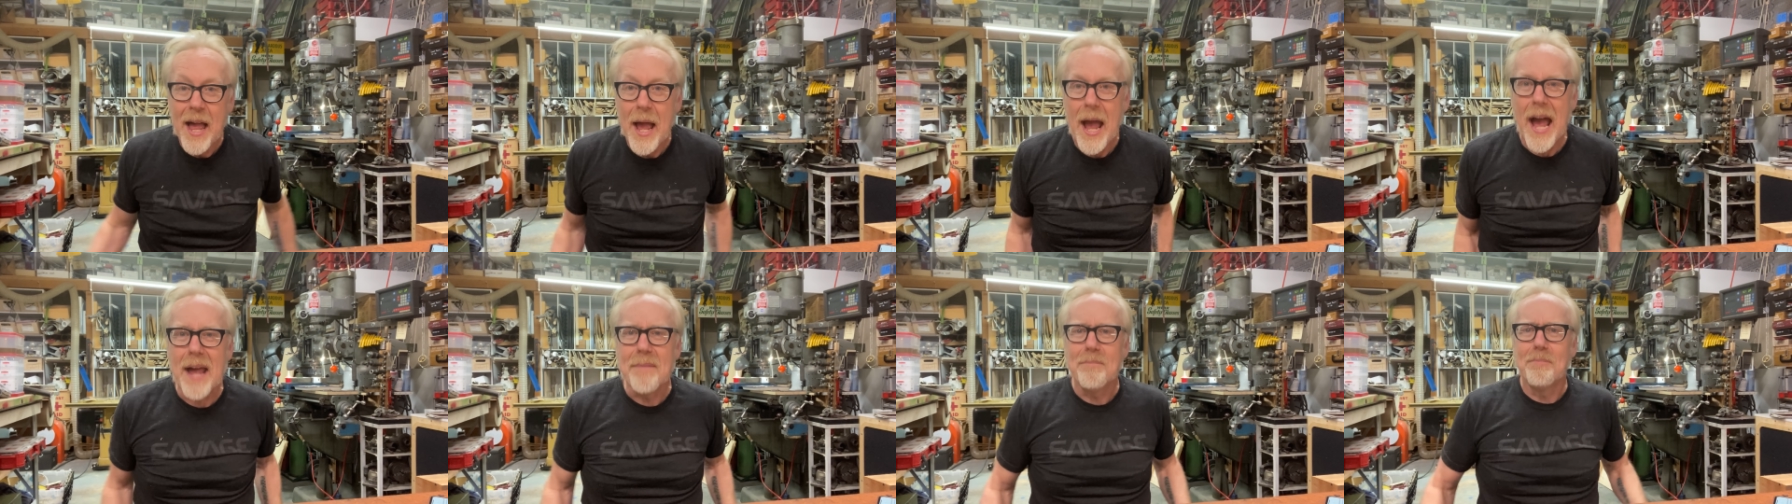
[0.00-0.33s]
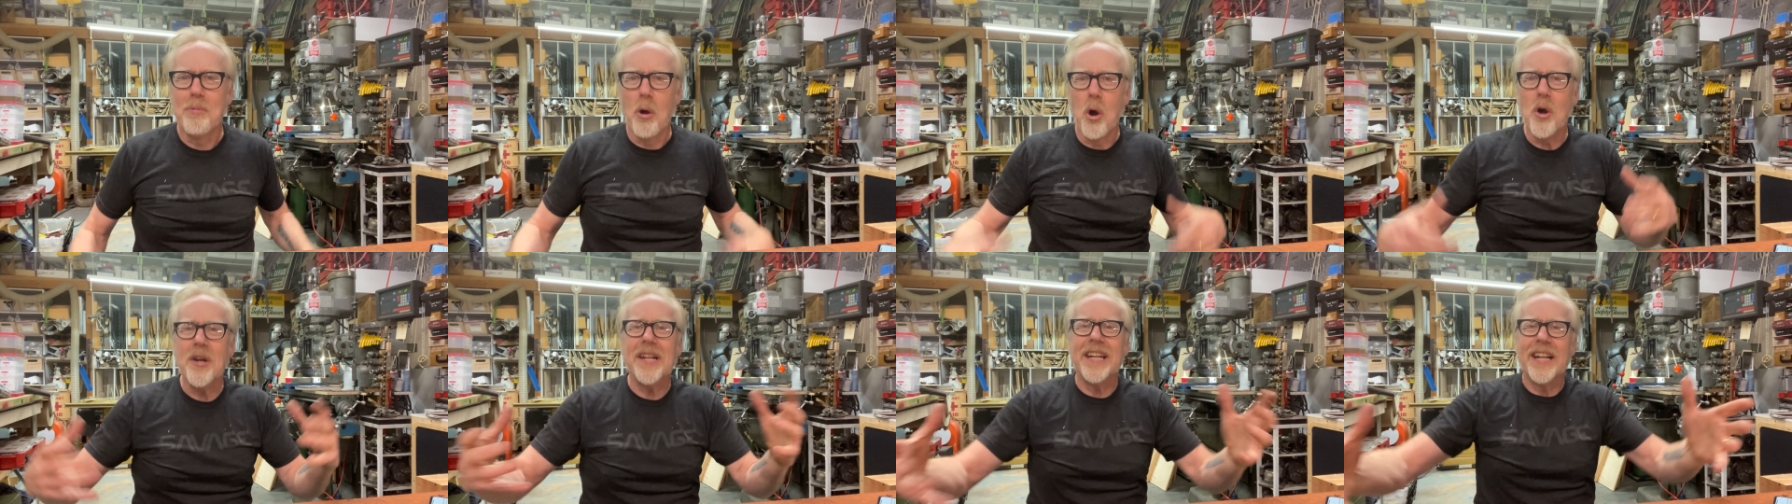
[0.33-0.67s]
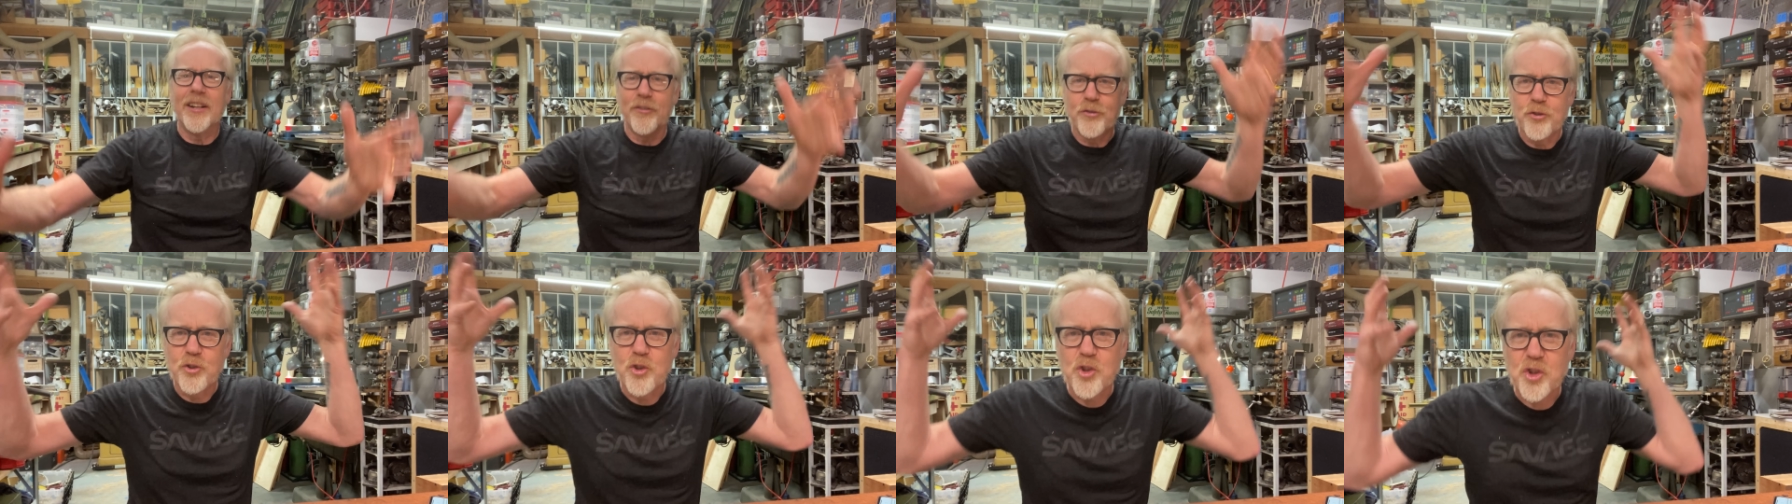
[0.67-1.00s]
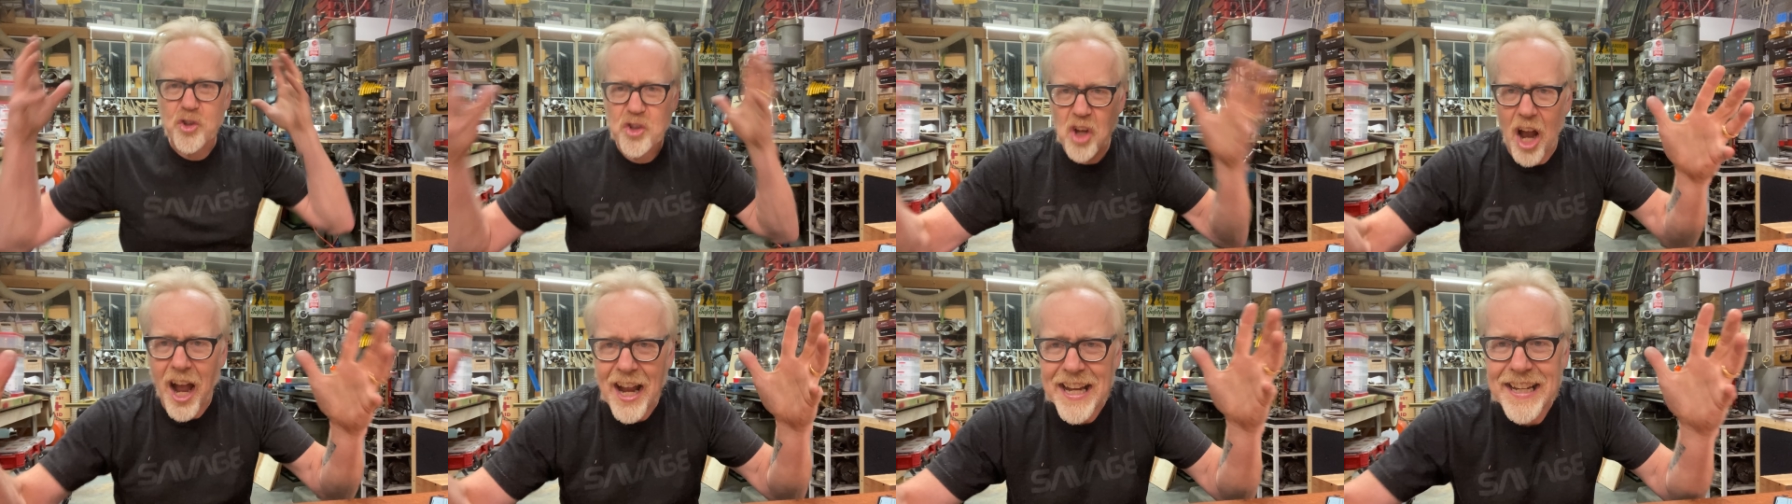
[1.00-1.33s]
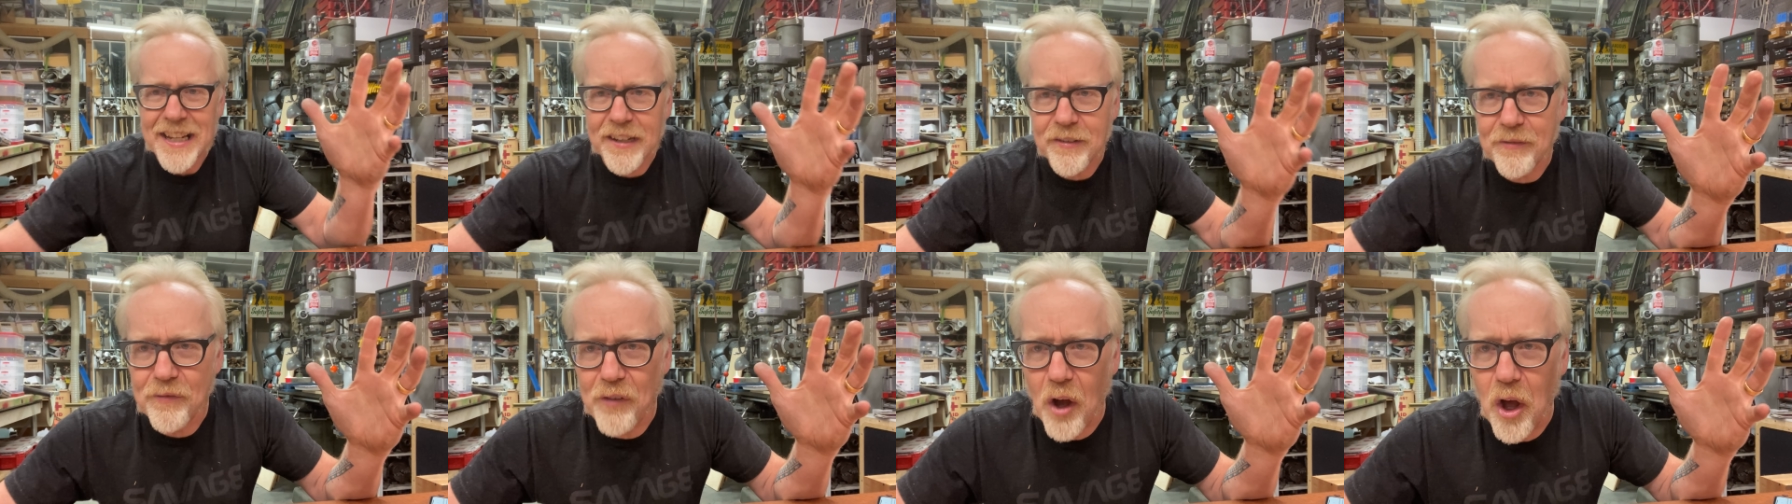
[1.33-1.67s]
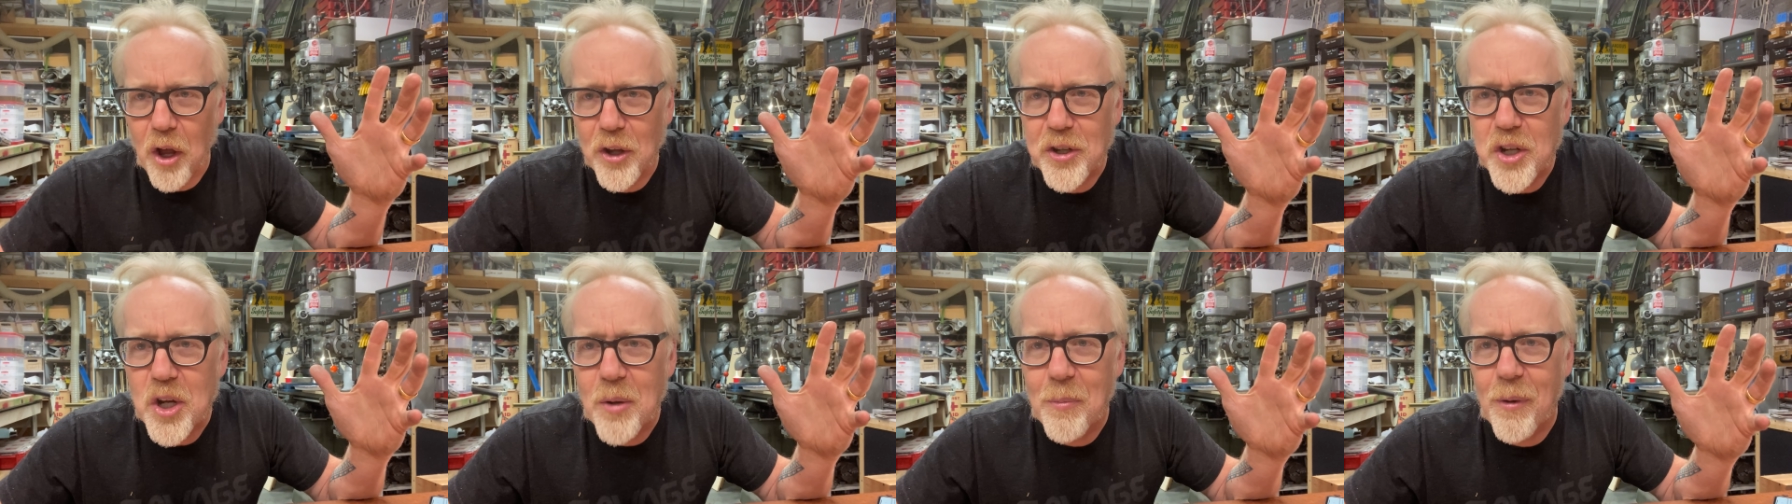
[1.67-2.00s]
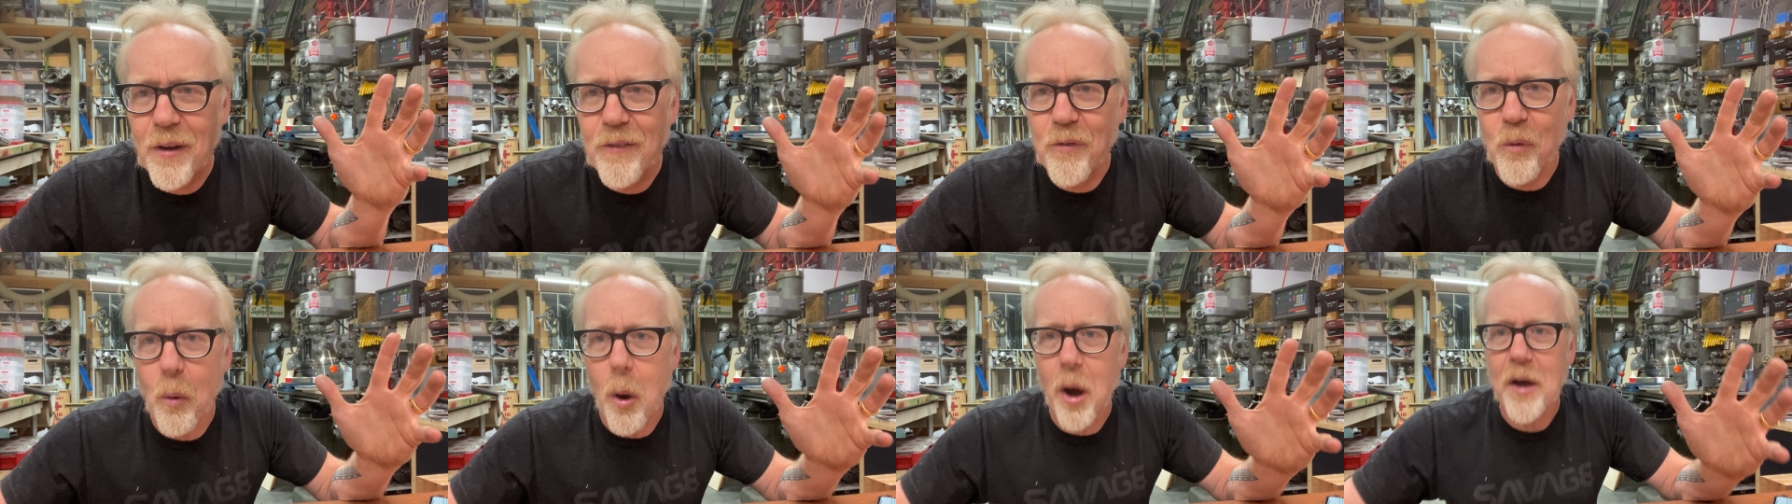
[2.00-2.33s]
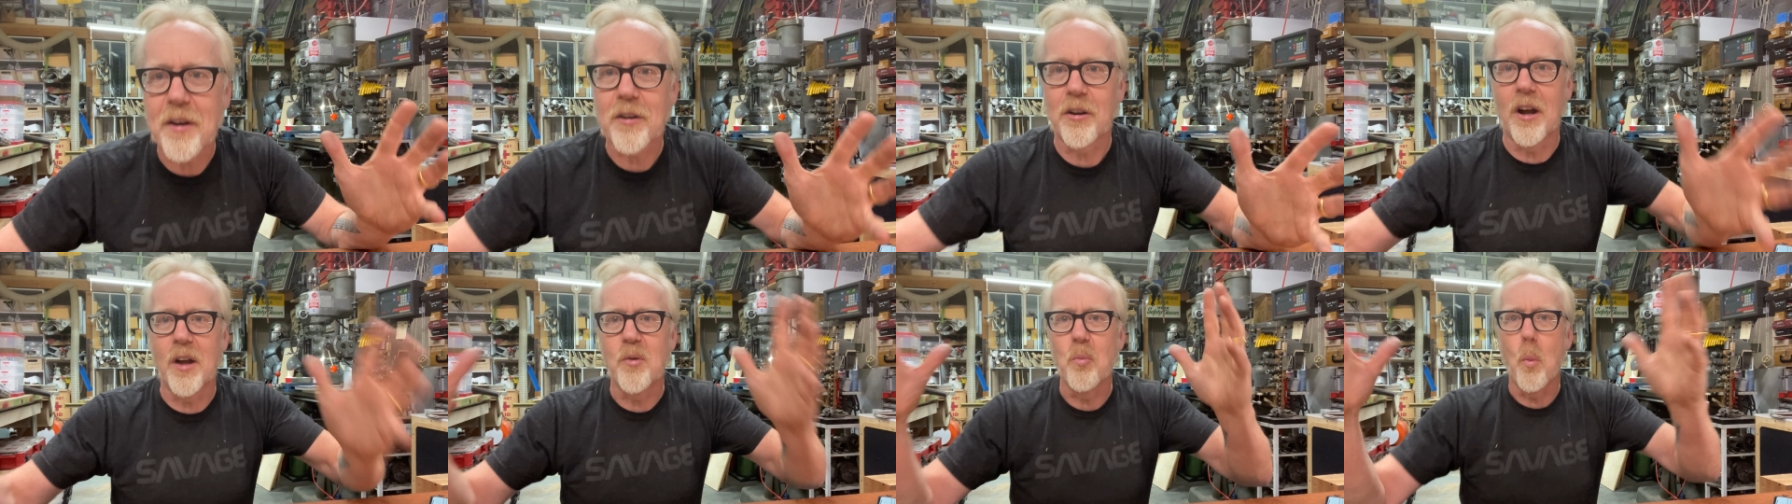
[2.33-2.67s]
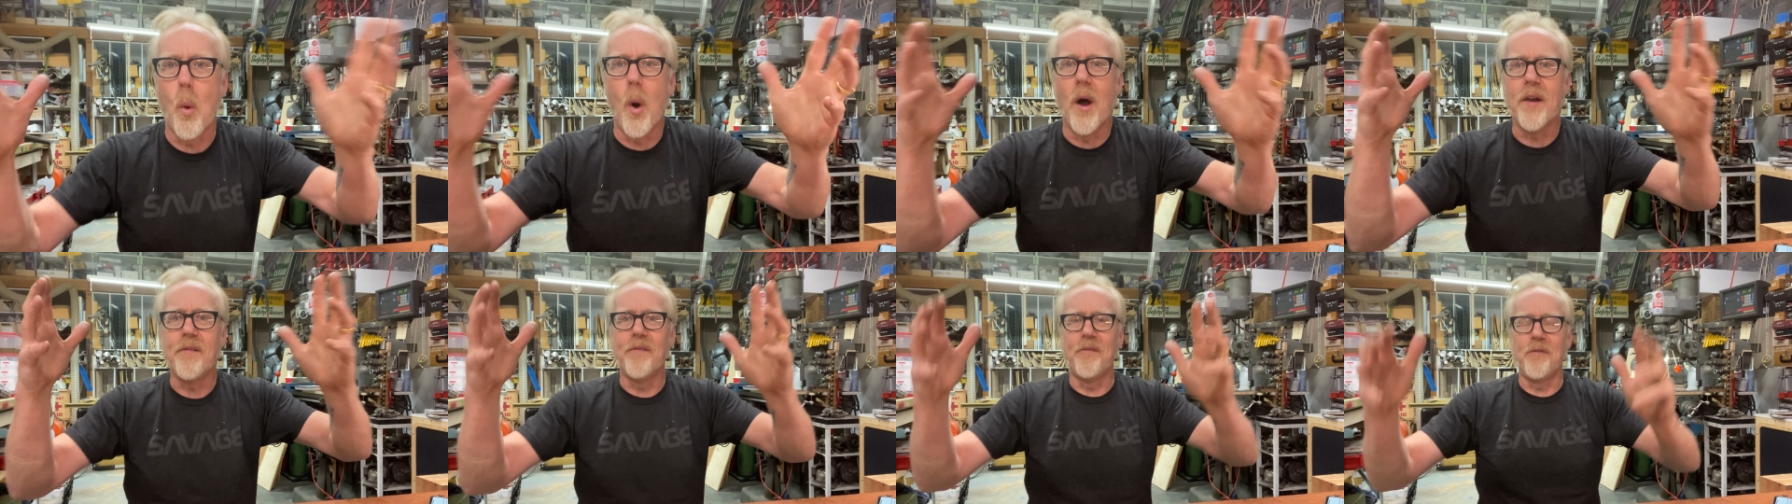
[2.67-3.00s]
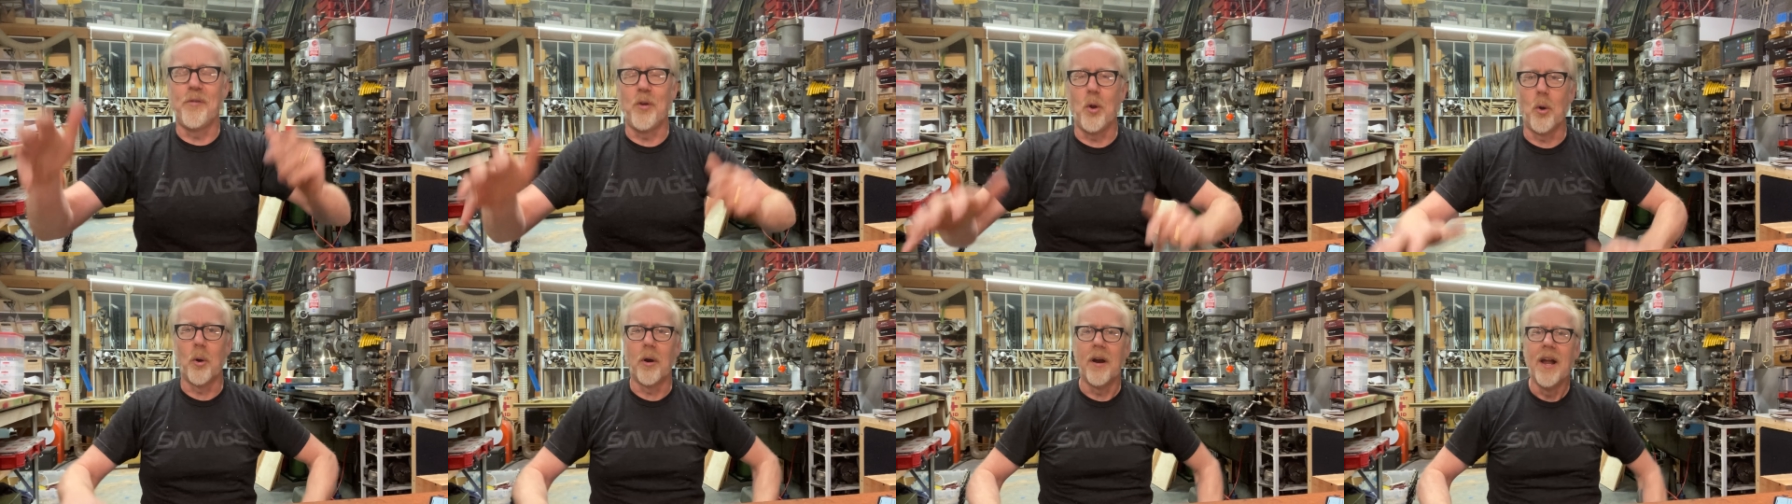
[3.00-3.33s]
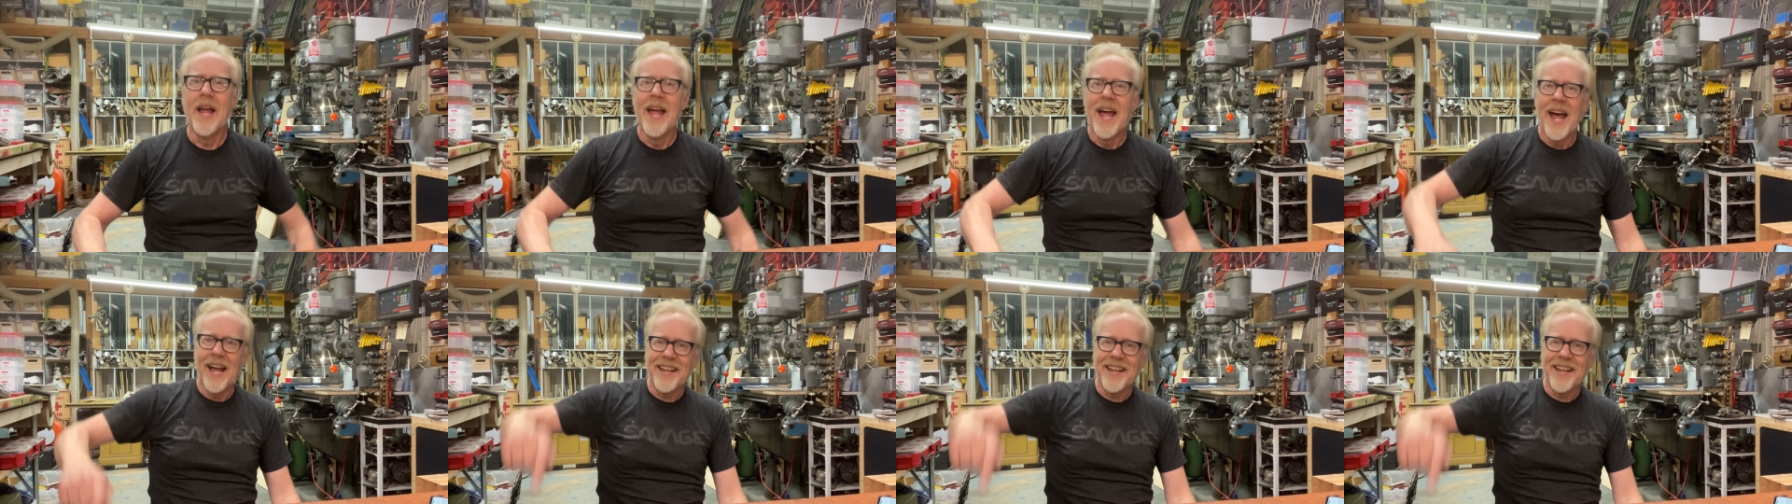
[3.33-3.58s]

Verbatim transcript: and putting a giant volume of water on one floor